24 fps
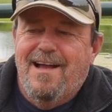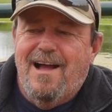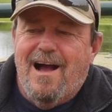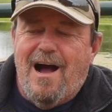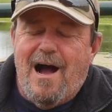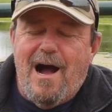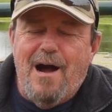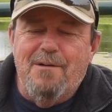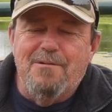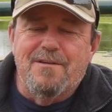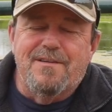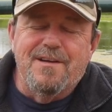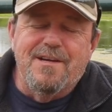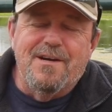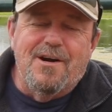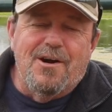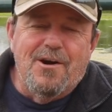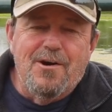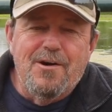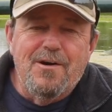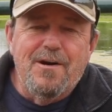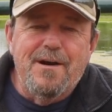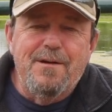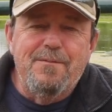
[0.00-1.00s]
I was in a
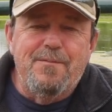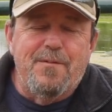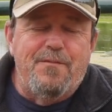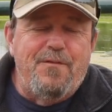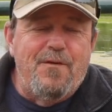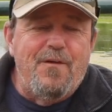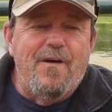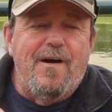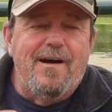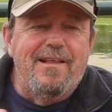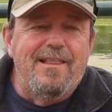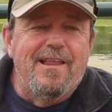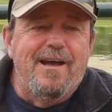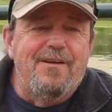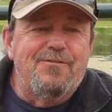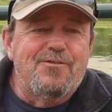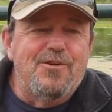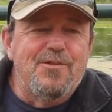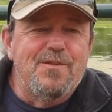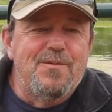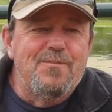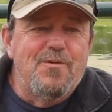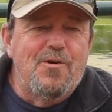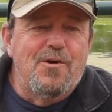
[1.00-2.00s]
hurry before I left
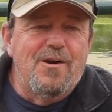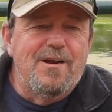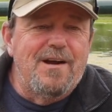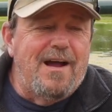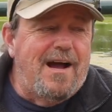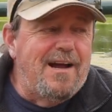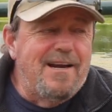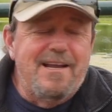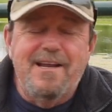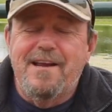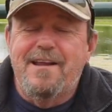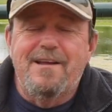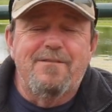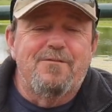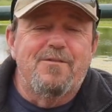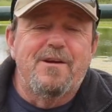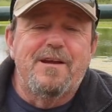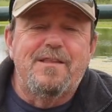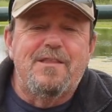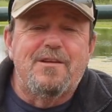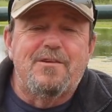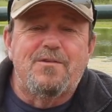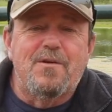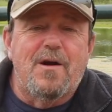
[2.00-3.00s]
in the morning. I didn't even
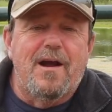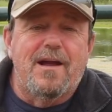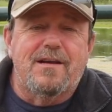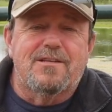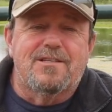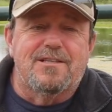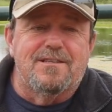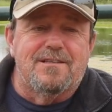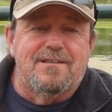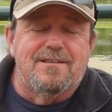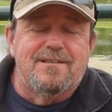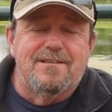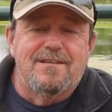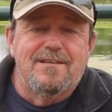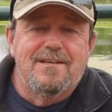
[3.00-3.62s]
read the directions.